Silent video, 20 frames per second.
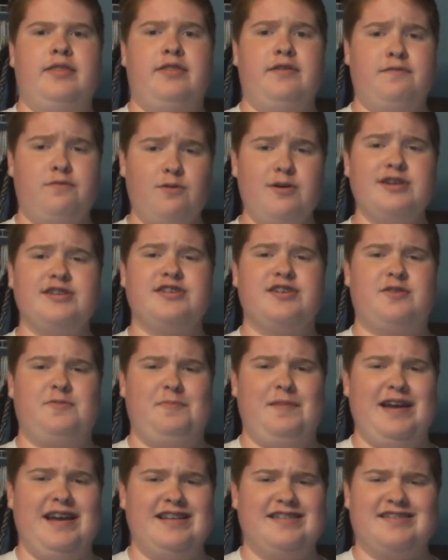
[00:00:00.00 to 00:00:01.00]
The voice
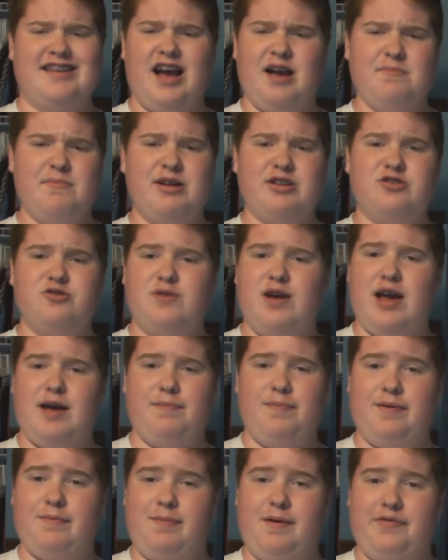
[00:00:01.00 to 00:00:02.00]
commands. I'm not too
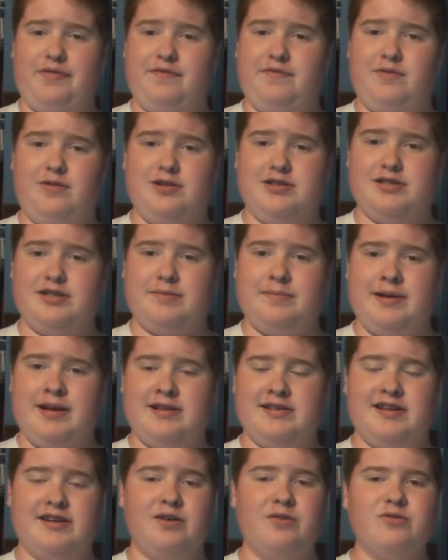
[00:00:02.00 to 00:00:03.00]
happy about the voice
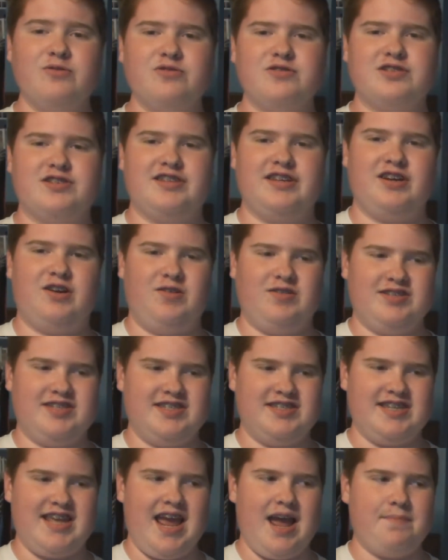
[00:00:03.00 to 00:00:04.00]
commands. I know there's this thing called
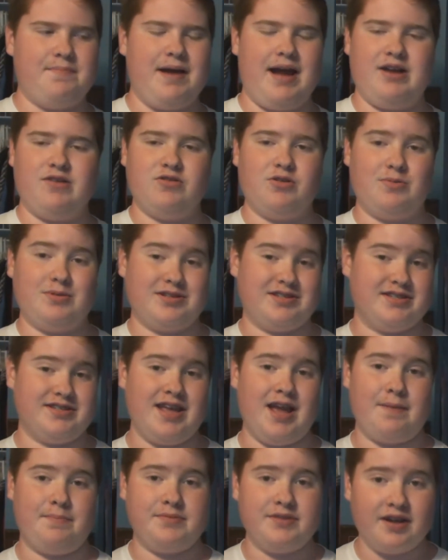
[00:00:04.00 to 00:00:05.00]
Snap. I don't know what
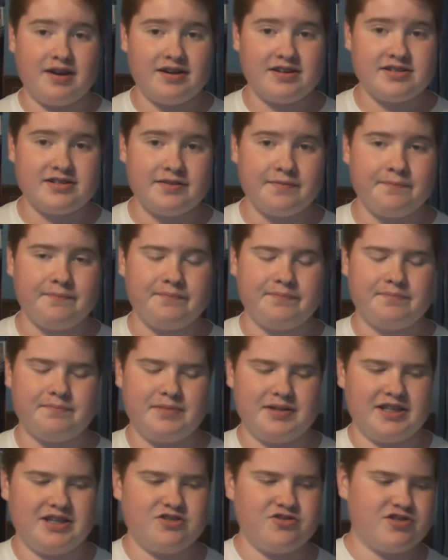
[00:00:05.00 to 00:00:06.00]
Snap does,
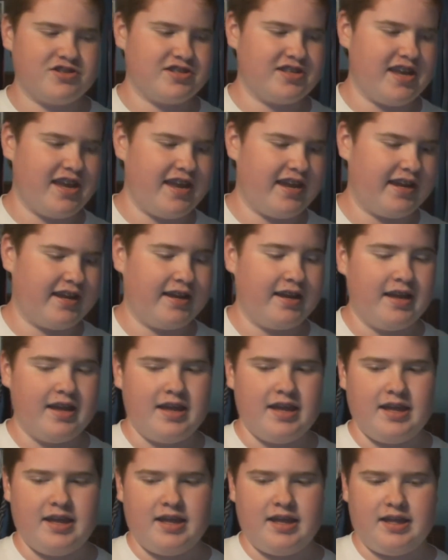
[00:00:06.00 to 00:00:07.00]
but let's just say
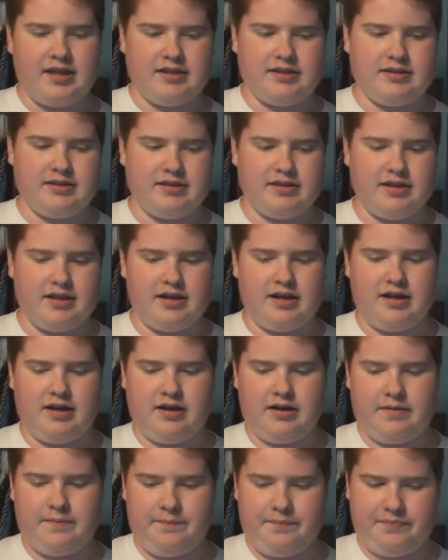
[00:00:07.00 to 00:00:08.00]

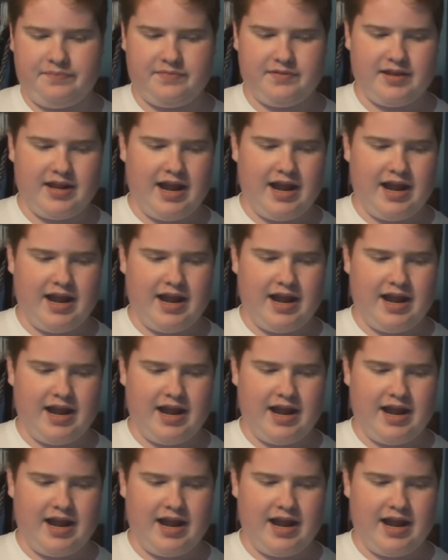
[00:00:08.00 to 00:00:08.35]
I'm